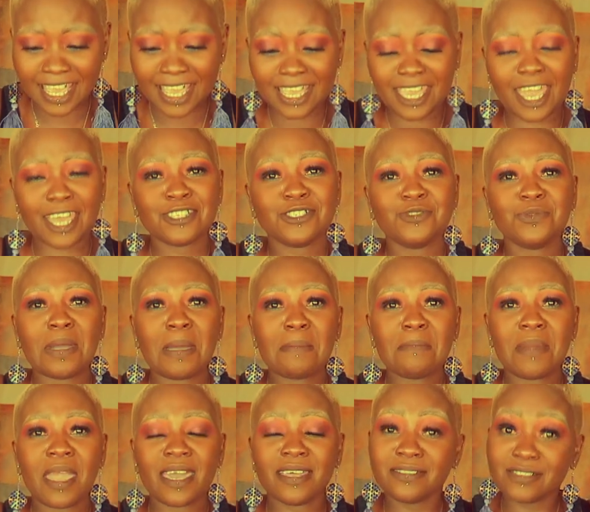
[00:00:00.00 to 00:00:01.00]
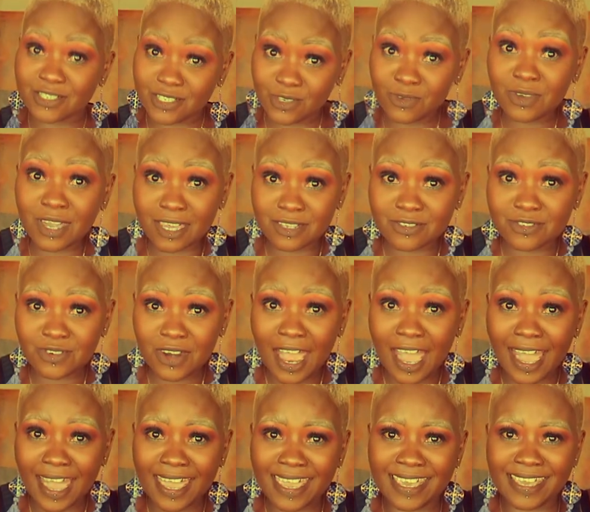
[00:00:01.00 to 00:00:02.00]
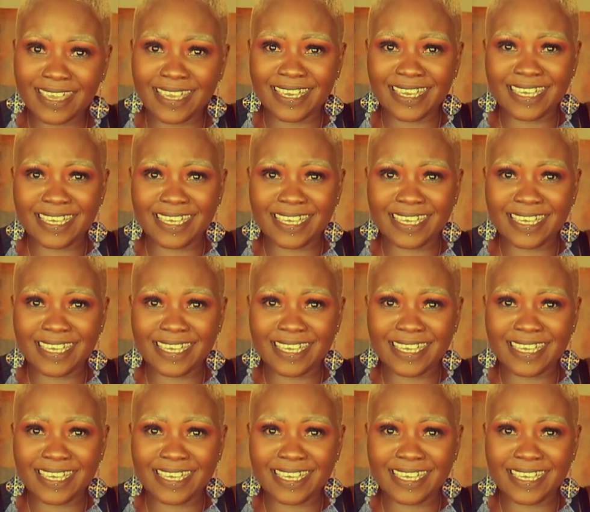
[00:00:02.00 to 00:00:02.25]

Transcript: I get you a man's? You can try.